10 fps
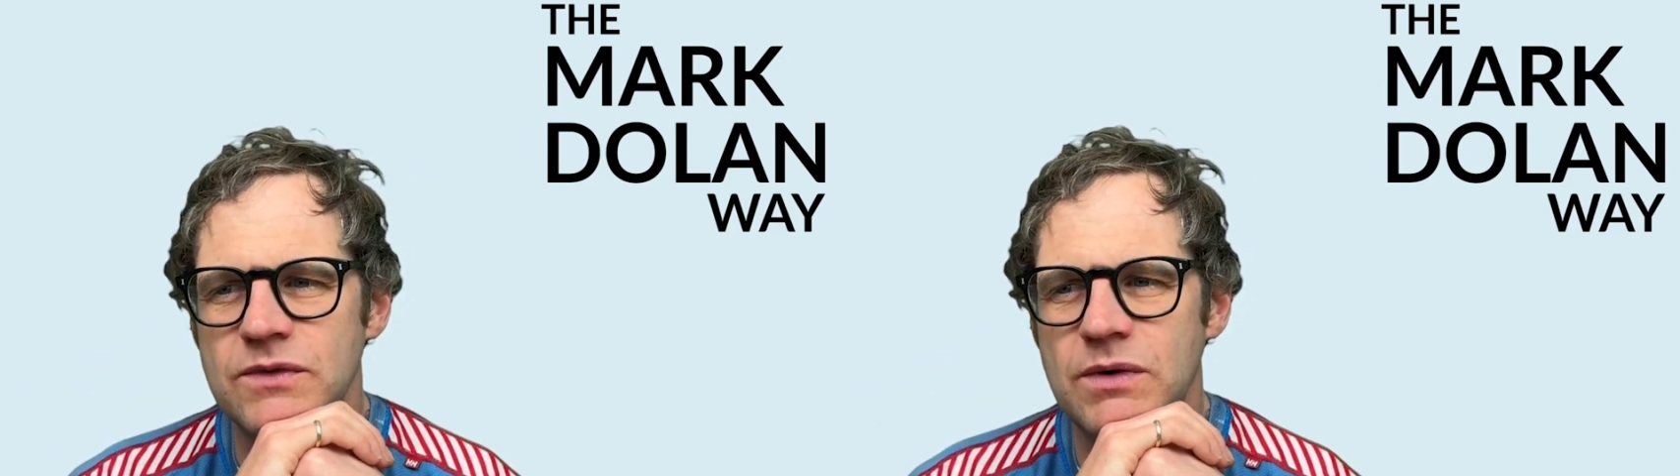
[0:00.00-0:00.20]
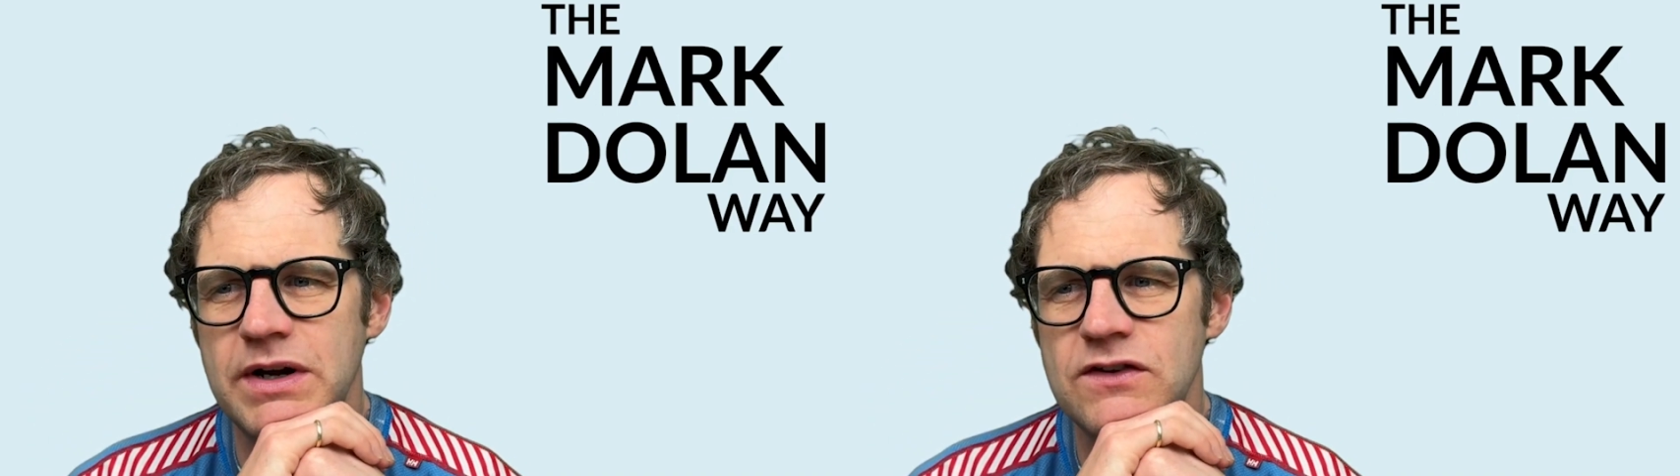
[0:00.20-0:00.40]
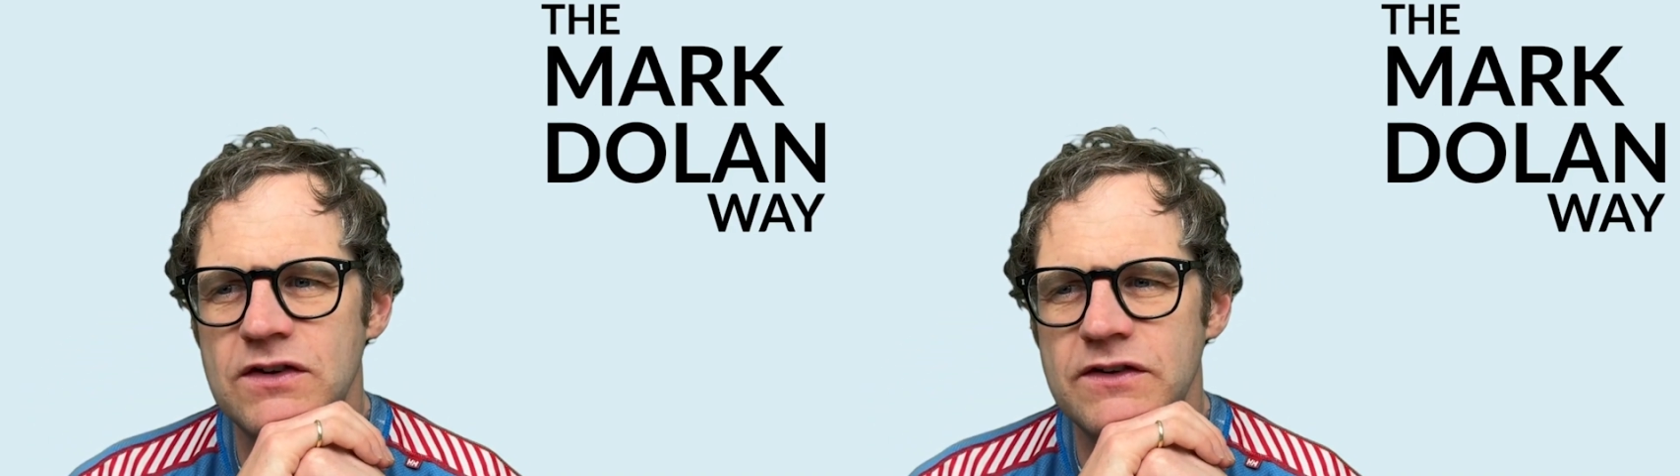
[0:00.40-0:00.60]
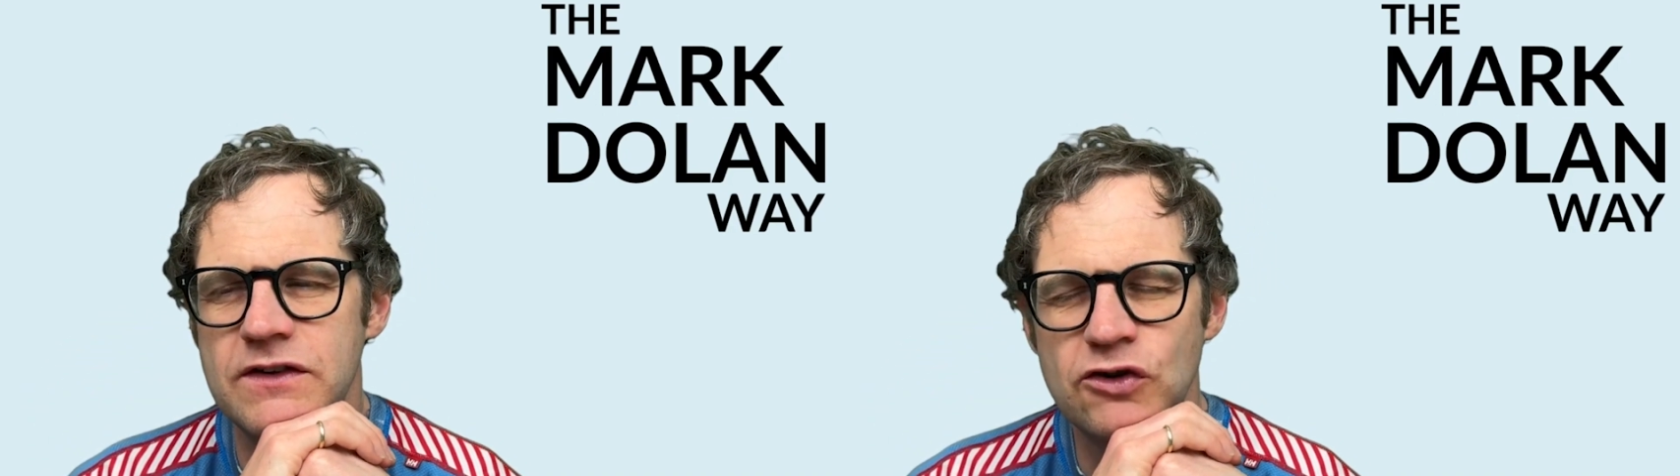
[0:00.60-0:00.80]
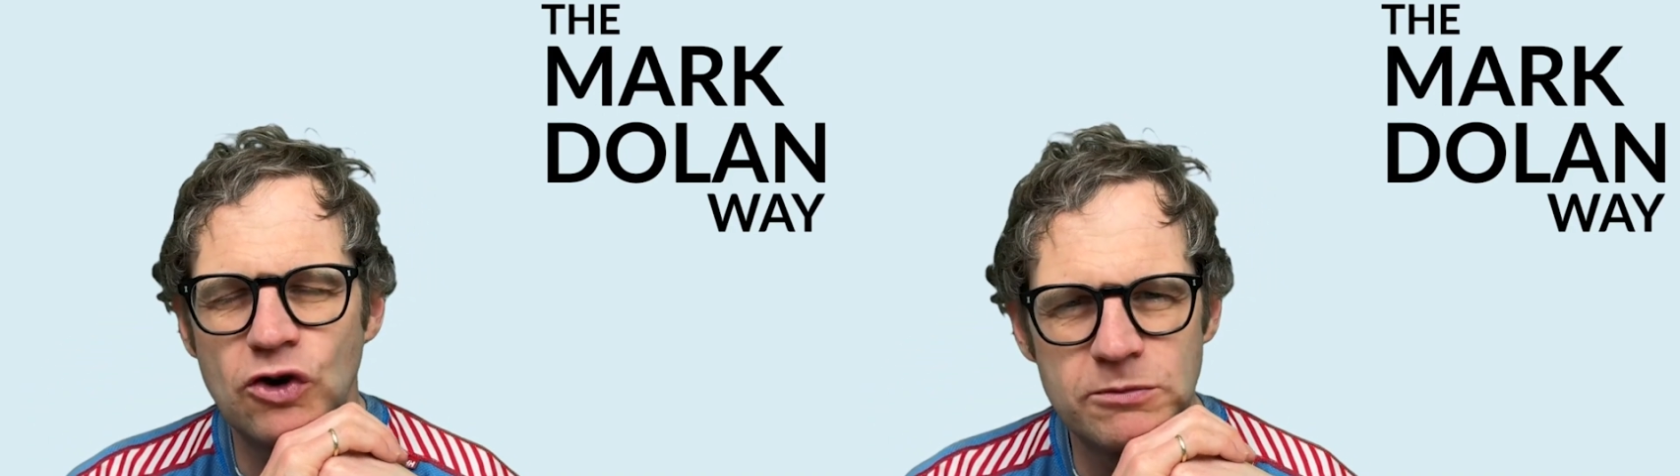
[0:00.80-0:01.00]
What I used to do is
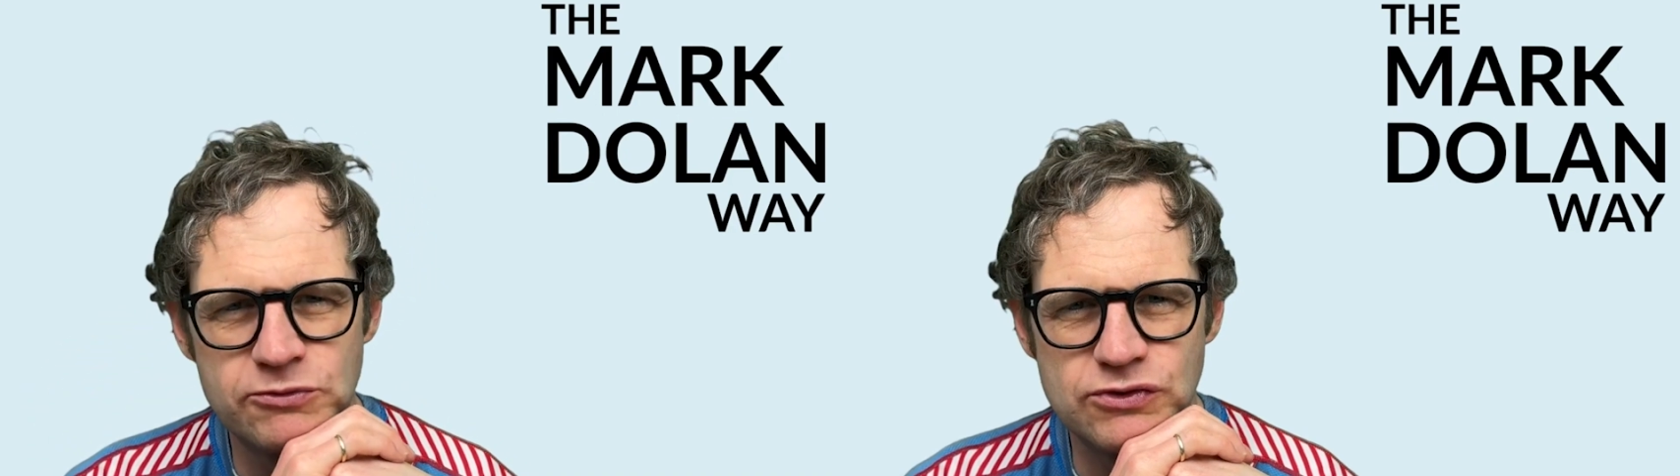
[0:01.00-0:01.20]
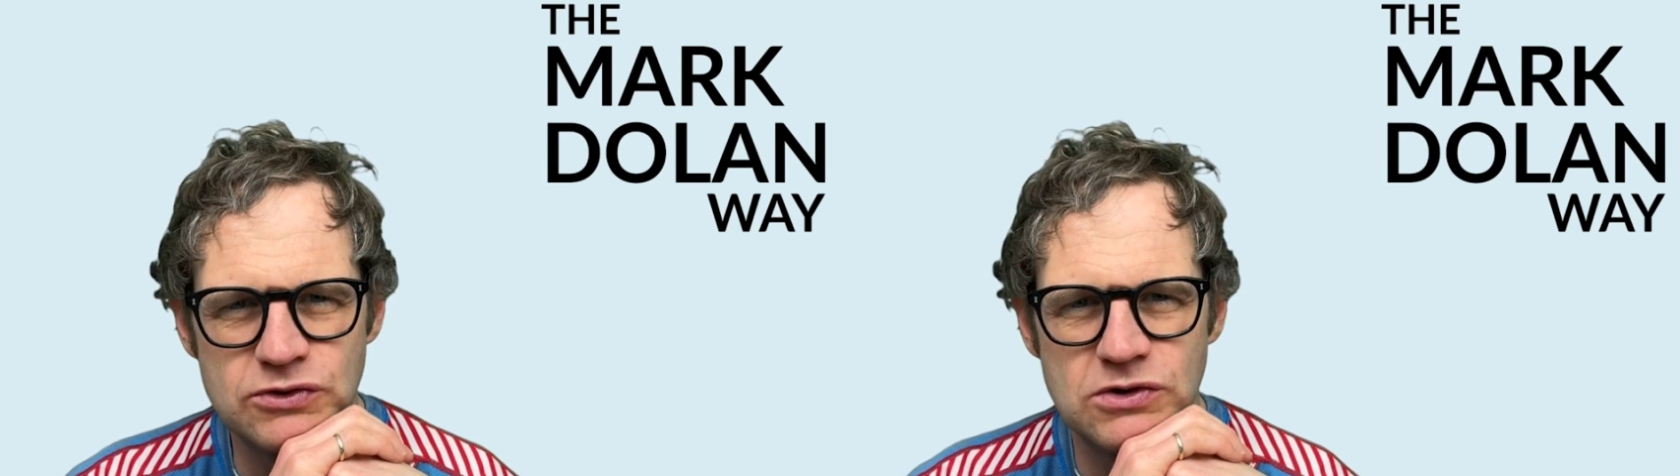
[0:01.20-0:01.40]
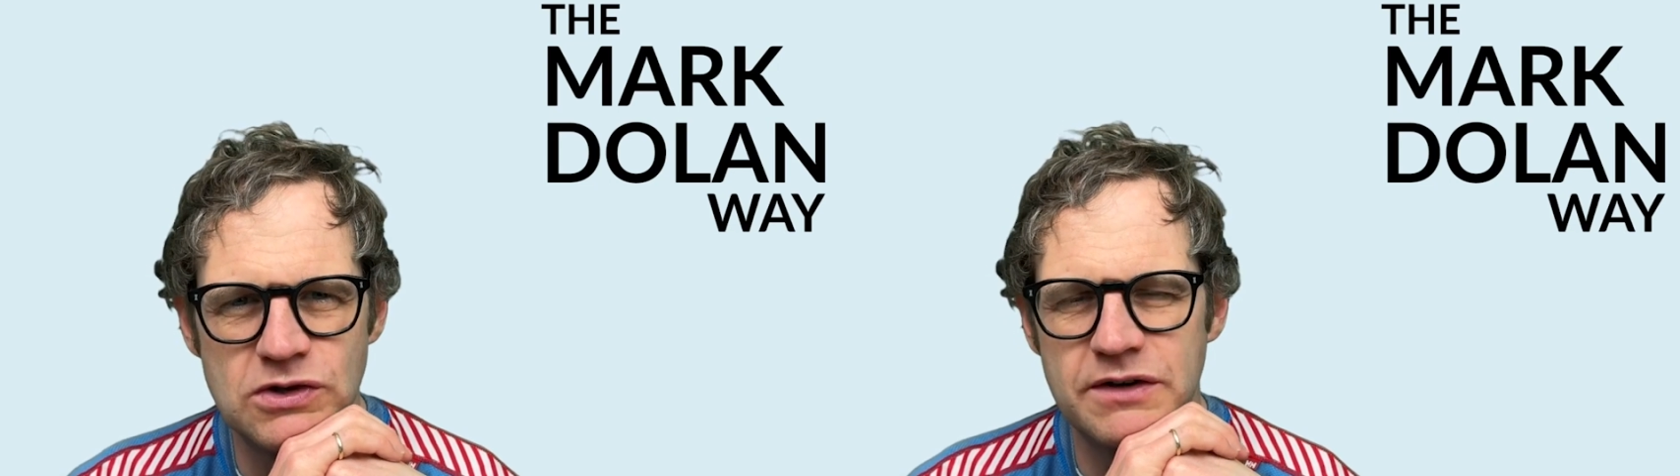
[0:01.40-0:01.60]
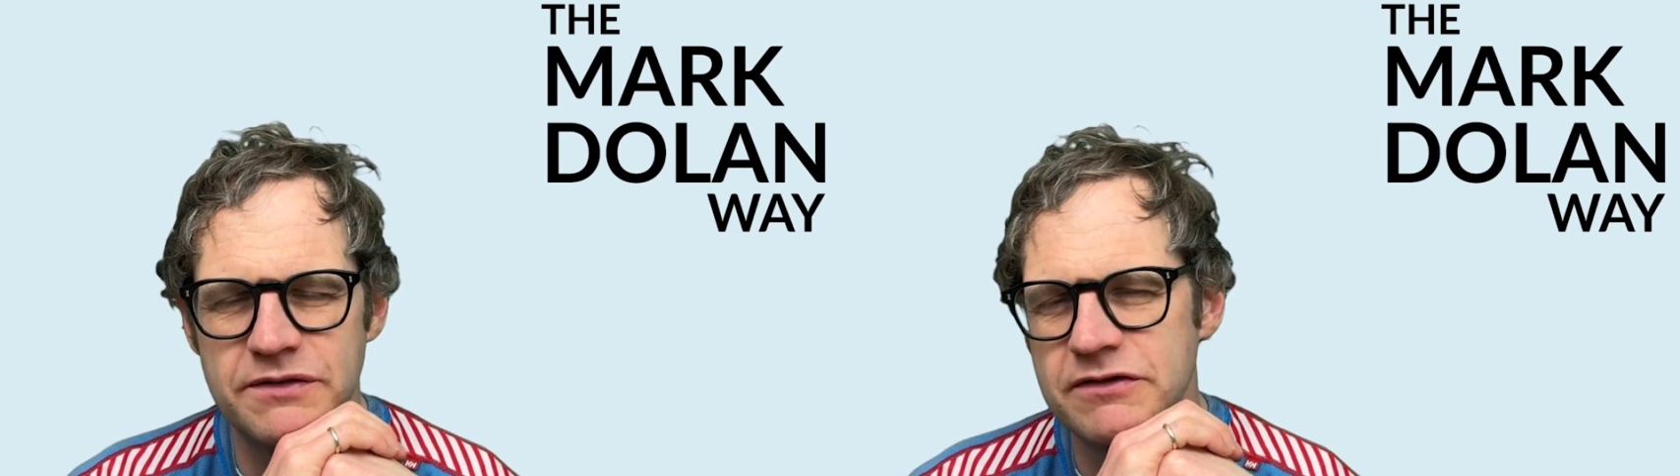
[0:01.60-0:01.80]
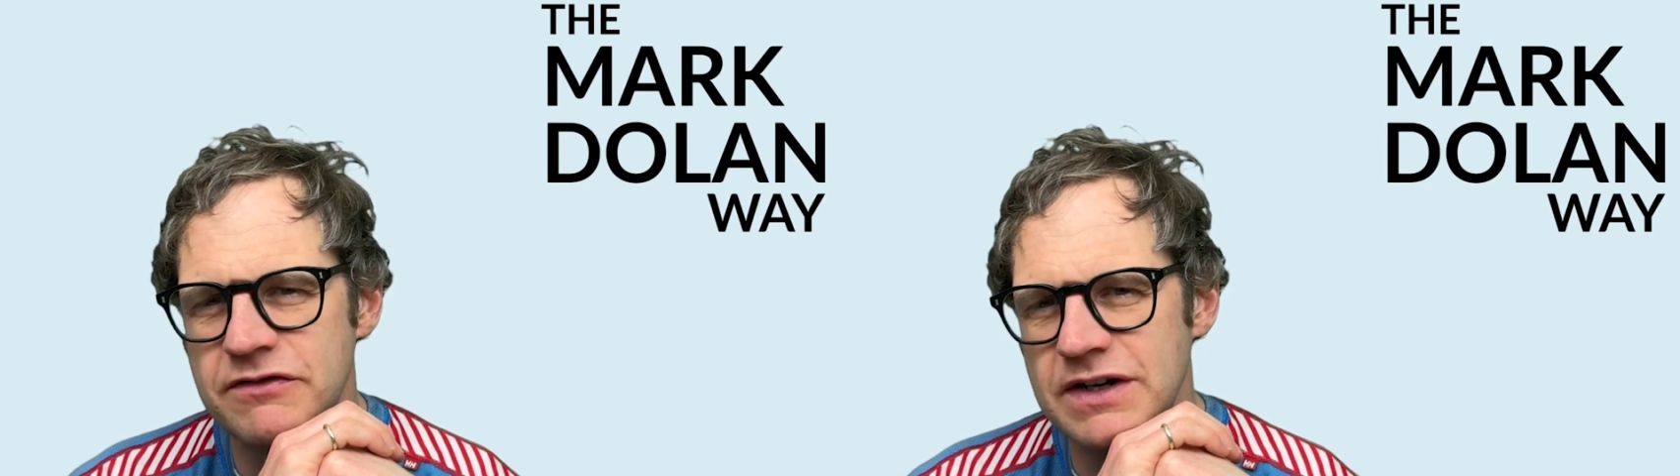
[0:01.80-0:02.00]
the top drawer of
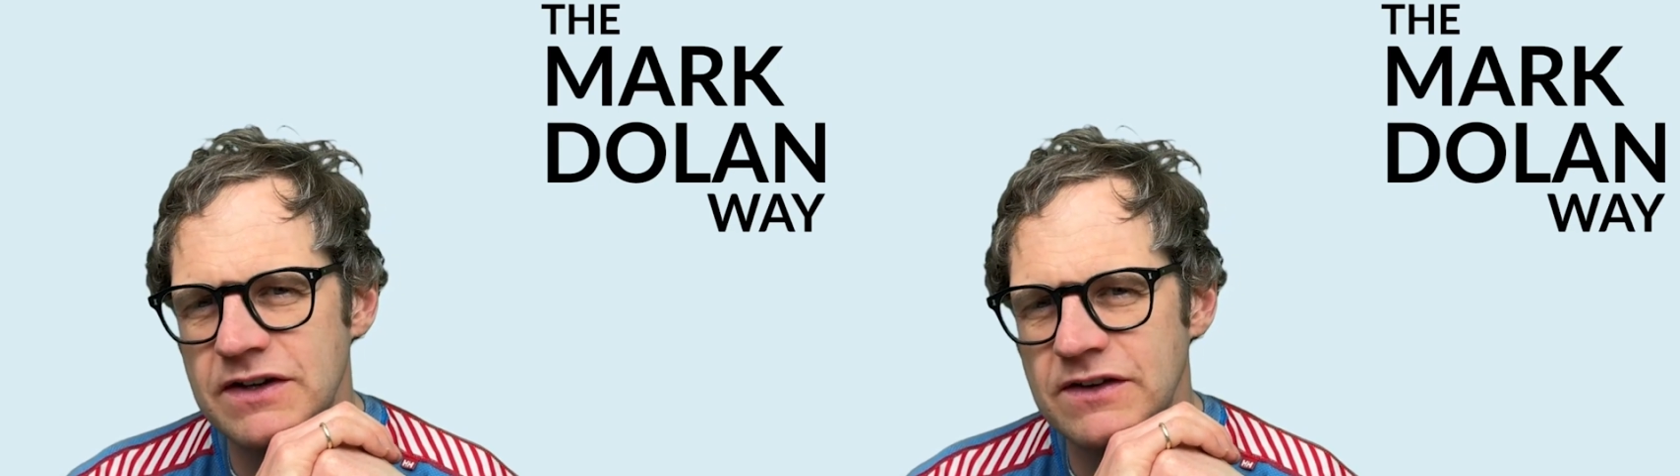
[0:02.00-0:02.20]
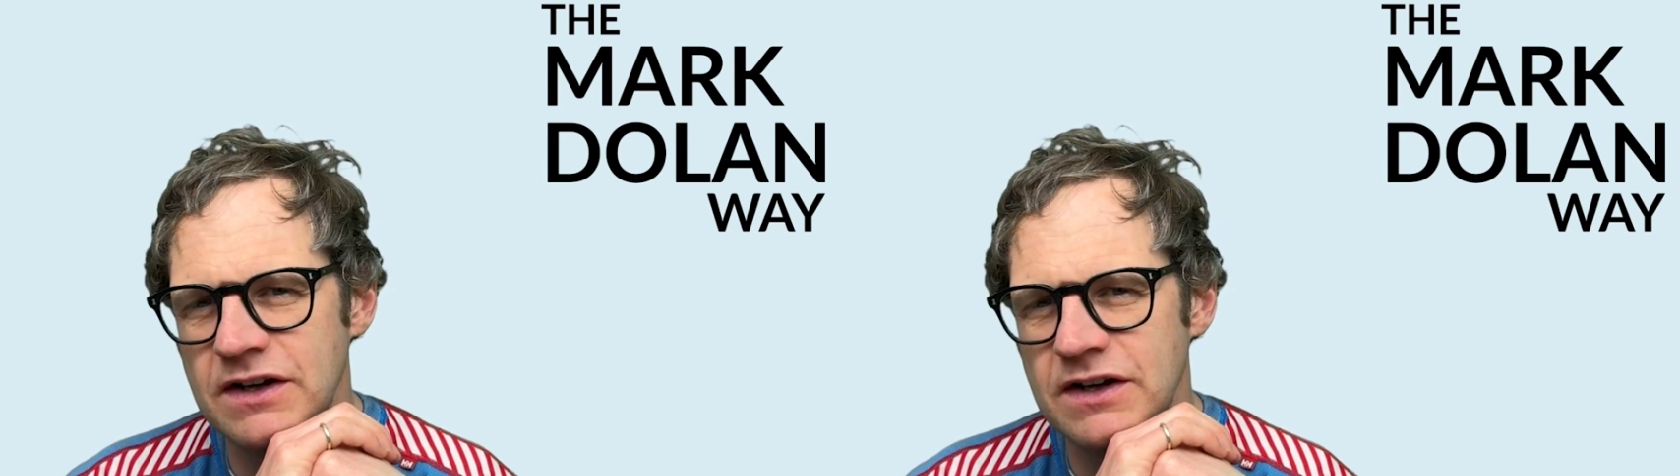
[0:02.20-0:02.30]
the freezer,